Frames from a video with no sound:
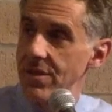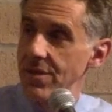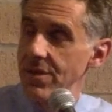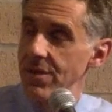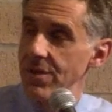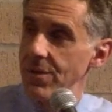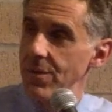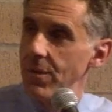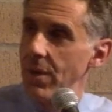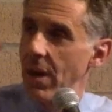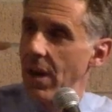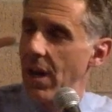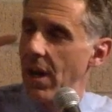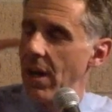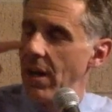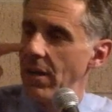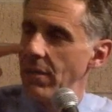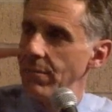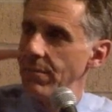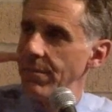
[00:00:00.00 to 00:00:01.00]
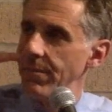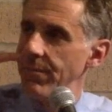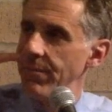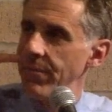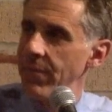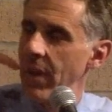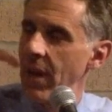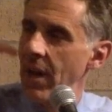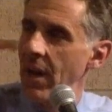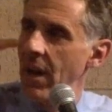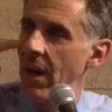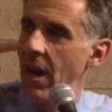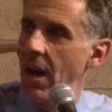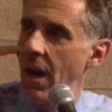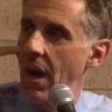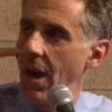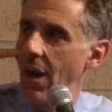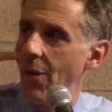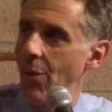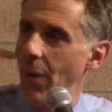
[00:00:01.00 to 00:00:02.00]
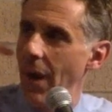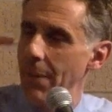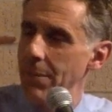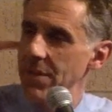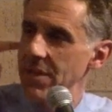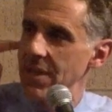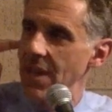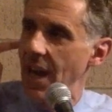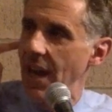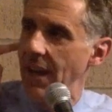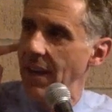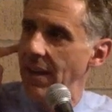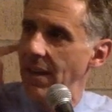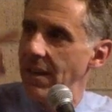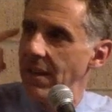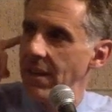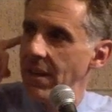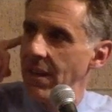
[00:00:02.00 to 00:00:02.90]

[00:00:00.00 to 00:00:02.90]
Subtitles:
to our website